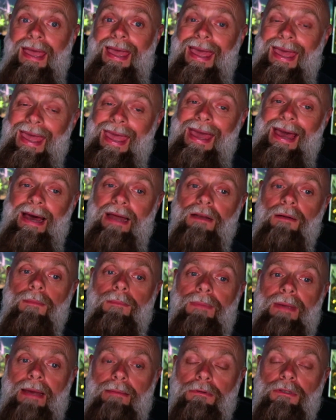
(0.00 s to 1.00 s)
and
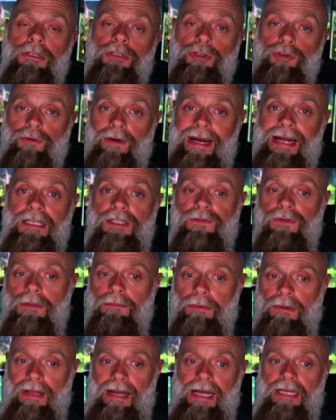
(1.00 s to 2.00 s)
be able to transfer
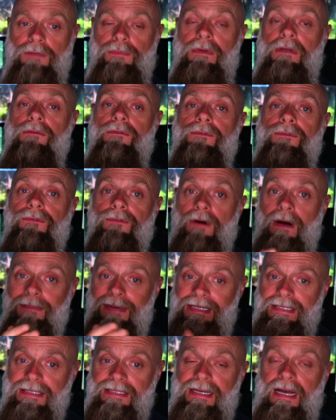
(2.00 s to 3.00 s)
the plasmid
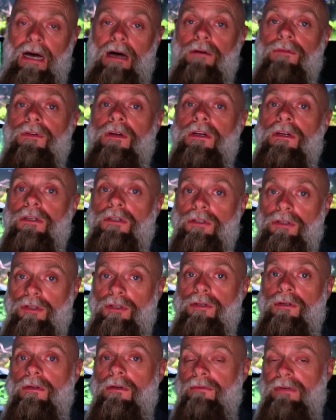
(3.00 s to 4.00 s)
from itself
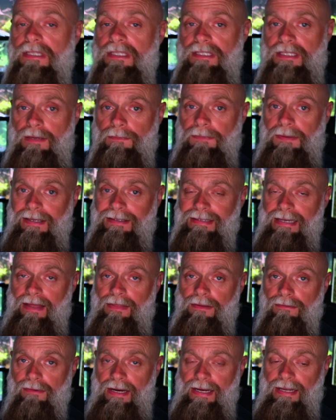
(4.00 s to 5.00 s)
to the recipient
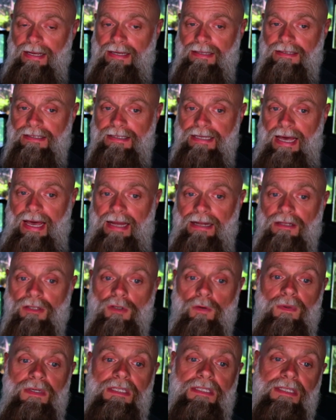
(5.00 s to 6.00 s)
on the right-hand side. And
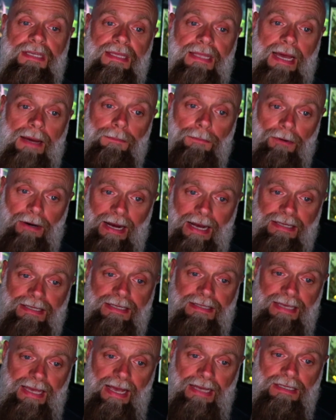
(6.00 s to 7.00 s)
so we see that
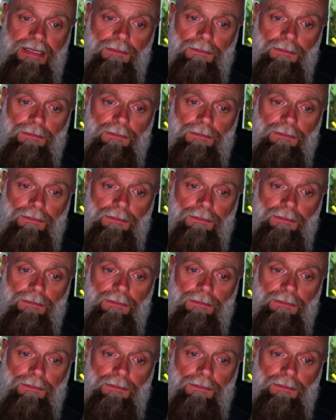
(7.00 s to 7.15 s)
process as it